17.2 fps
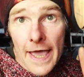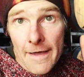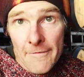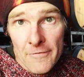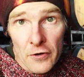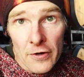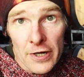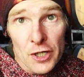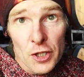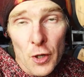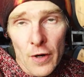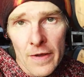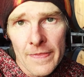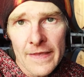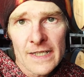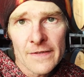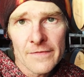If you're
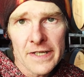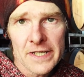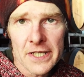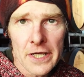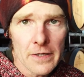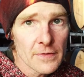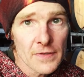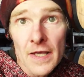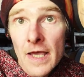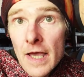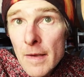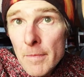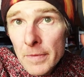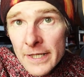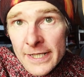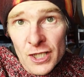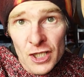enjoying these videos,
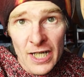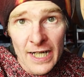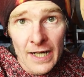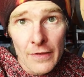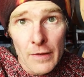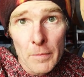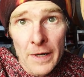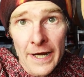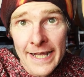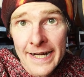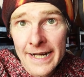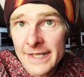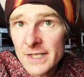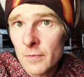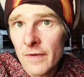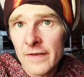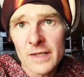please check out the
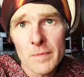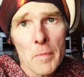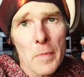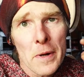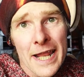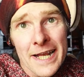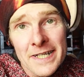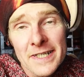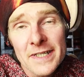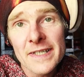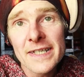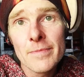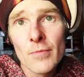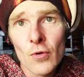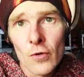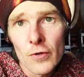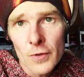playlist where there's plenty
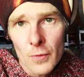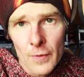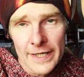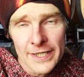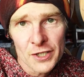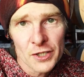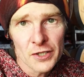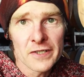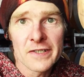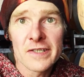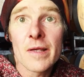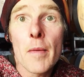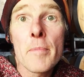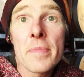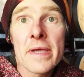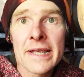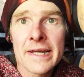more questions
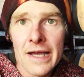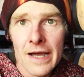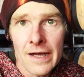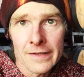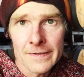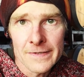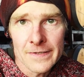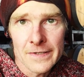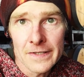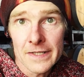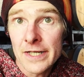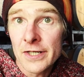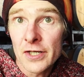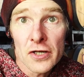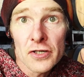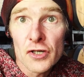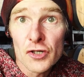being answered
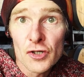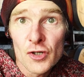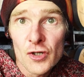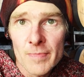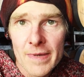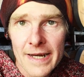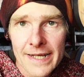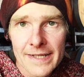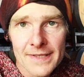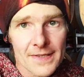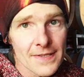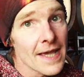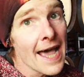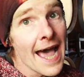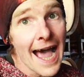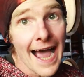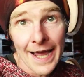in under 2 minutes,
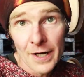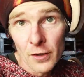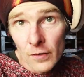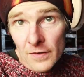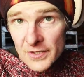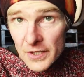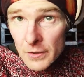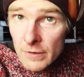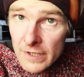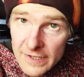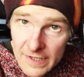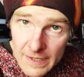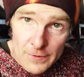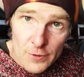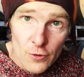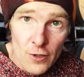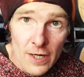and also
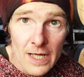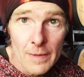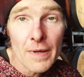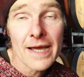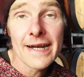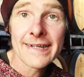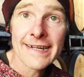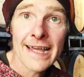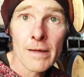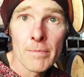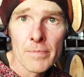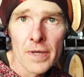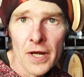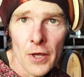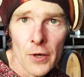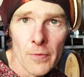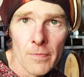subscribe down
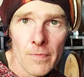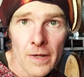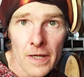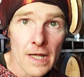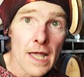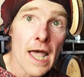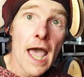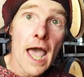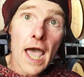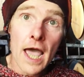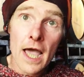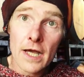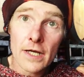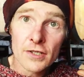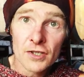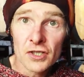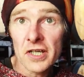below.
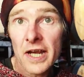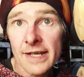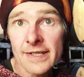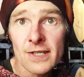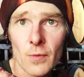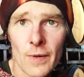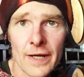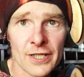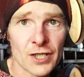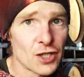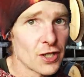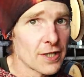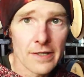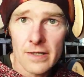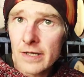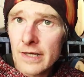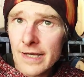Today's
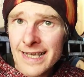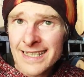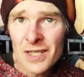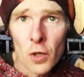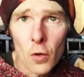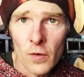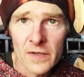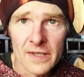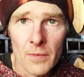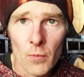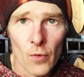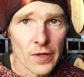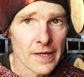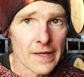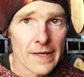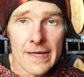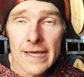question is an awesome
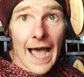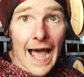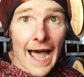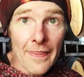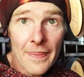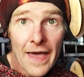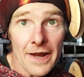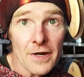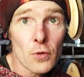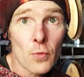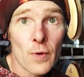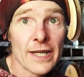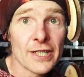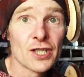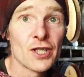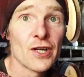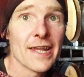one, and that
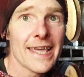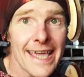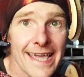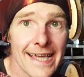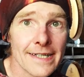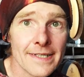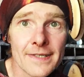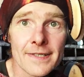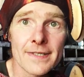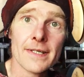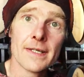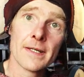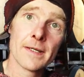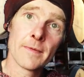question is,